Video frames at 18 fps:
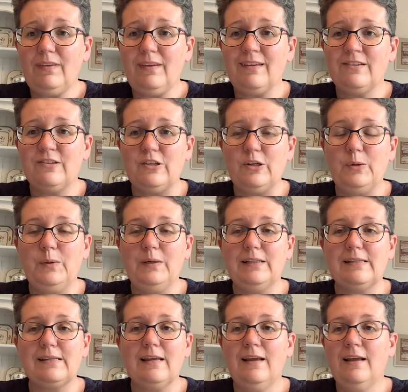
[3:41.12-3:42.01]
So
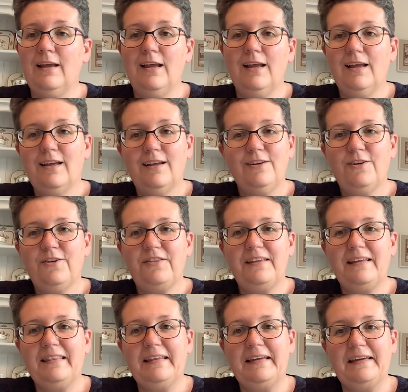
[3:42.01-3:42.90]
it's
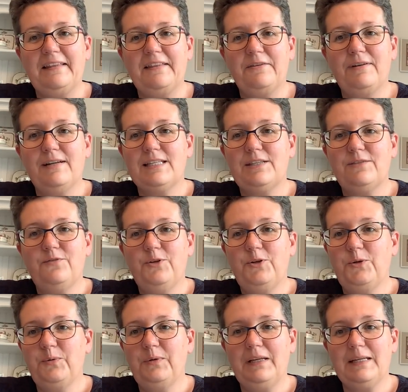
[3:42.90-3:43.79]
nothing that the rest of you
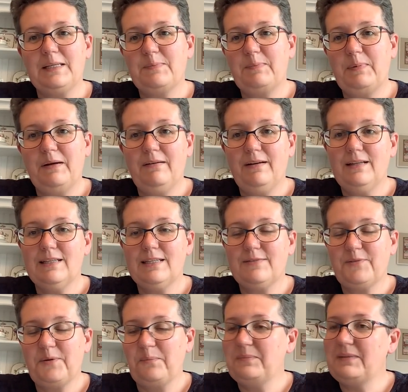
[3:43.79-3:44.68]
don't experience
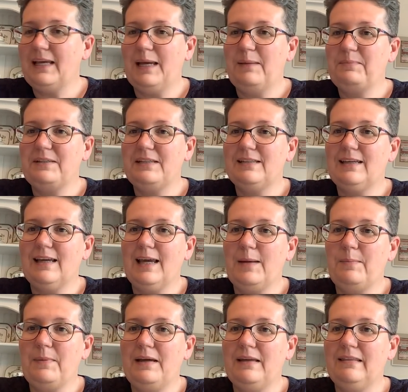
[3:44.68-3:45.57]
from time to
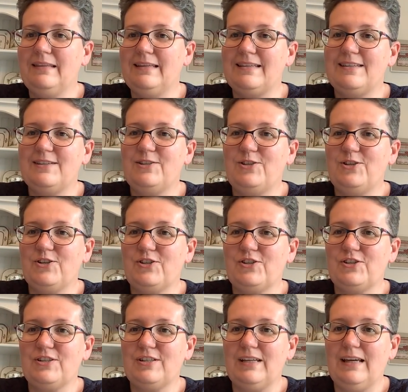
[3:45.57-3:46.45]
time, and this is
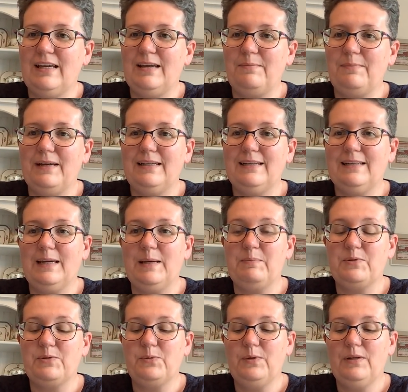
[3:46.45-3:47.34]
just my
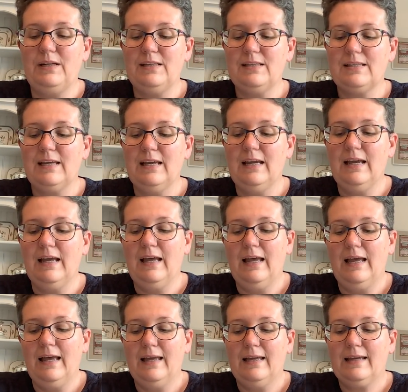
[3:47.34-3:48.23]
time. So it has
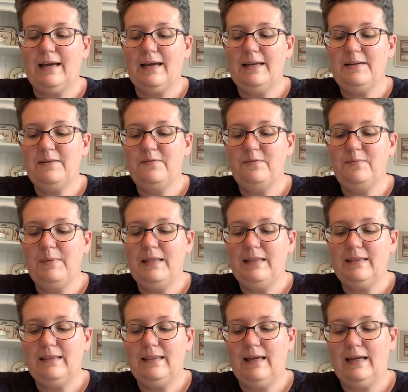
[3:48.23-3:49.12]
kind of
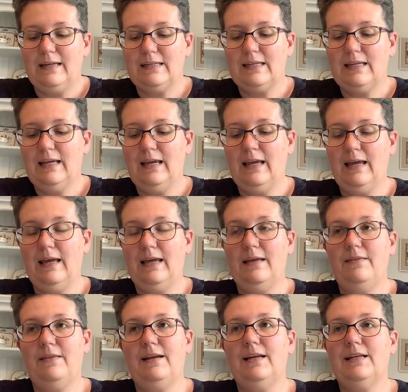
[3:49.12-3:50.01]
meant that
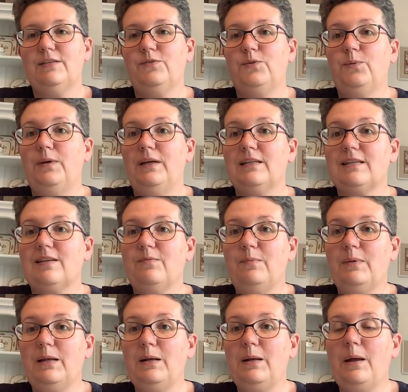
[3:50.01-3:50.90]
the last few weeks have
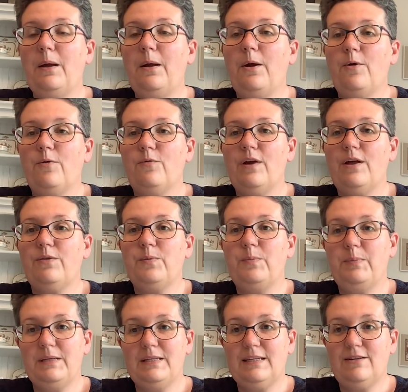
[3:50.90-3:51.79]
been rather
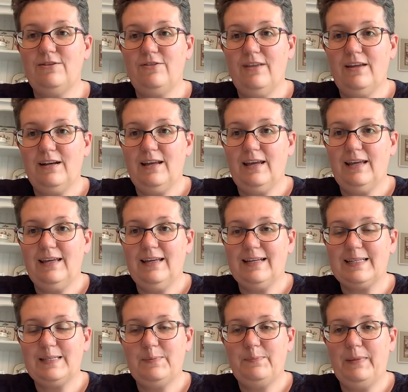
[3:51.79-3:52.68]
busier than I
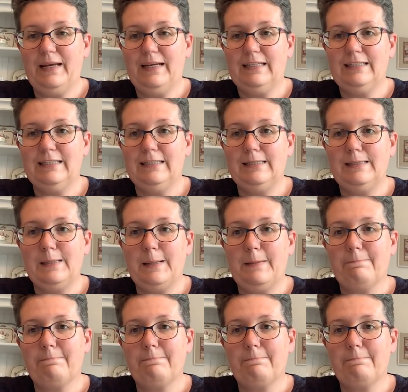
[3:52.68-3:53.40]
expected